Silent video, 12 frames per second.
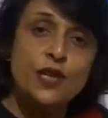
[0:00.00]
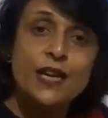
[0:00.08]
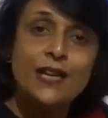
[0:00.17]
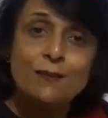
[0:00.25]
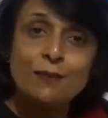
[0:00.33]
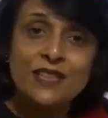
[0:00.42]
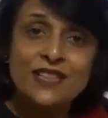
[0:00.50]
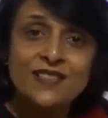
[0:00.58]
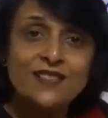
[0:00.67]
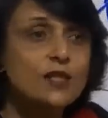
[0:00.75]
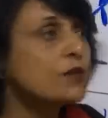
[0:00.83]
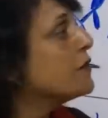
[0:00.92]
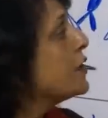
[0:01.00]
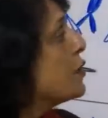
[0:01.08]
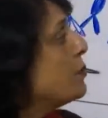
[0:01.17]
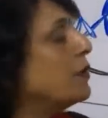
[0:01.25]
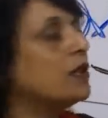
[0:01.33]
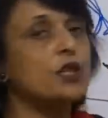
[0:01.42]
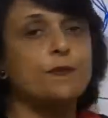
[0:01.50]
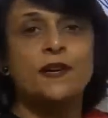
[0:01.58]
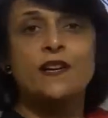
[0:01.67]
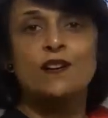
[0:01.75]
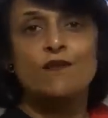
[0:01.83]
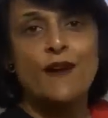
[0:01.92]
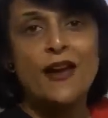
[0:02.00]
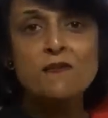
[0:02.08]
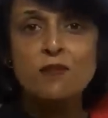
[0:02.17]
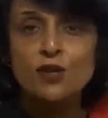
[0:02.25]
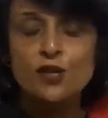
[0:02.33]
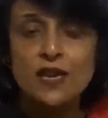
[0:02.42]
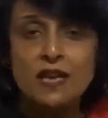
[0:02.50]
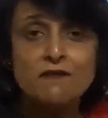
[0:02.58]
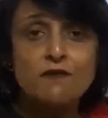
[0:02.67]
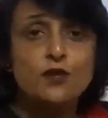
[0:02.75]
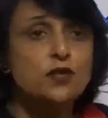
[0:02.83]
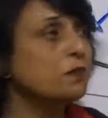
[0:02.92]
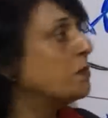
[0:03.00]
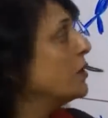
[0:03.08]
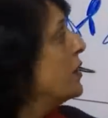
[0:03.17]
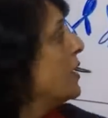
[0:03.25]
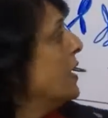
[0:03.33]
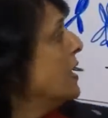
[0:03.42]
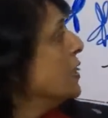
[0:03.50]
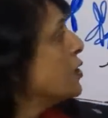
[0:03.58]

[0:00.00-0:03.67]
genetic material is visible, spindle fibers are visible,